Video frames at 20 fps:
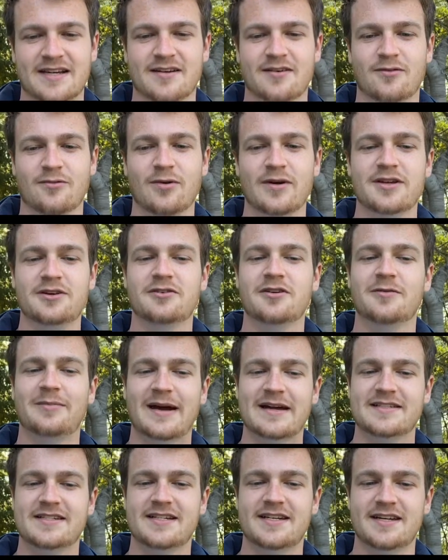What you are
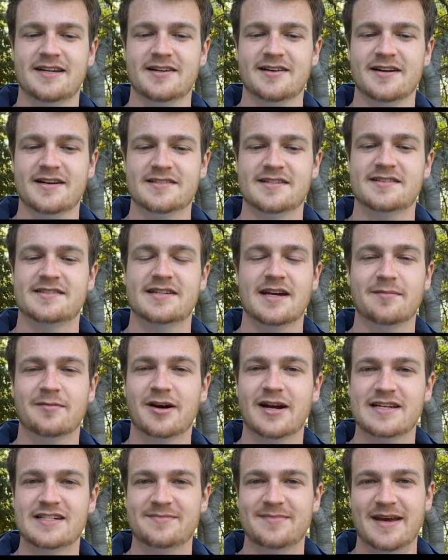about to hear is a
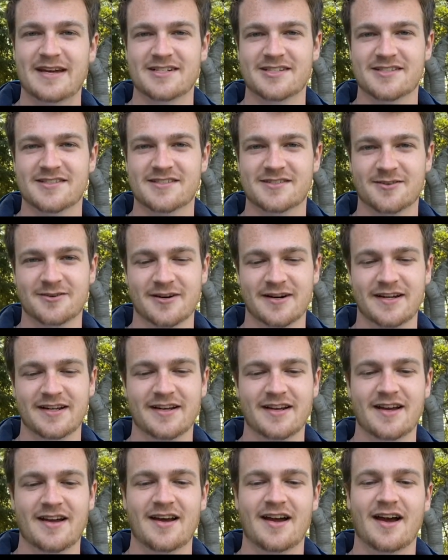summarized patient story
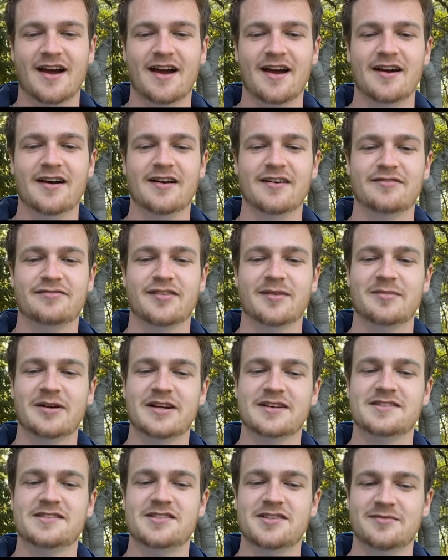from a
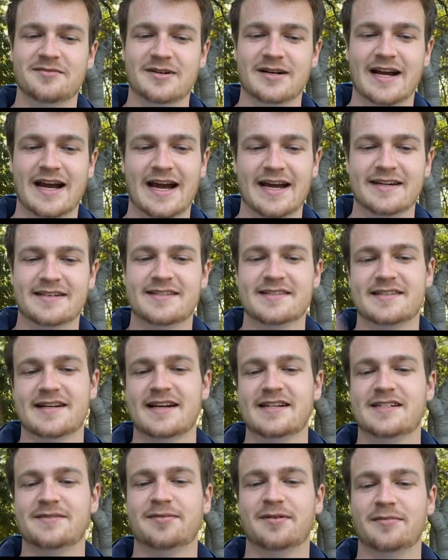consumer guide
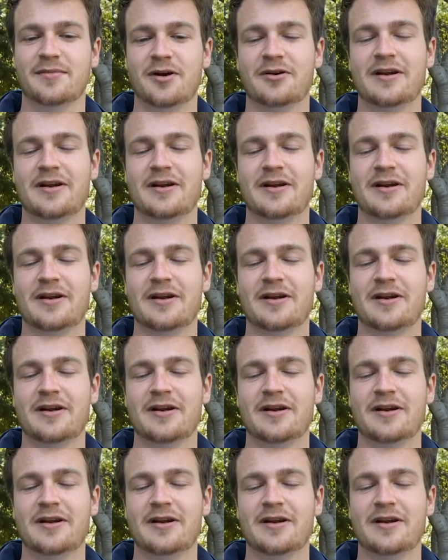designed to promote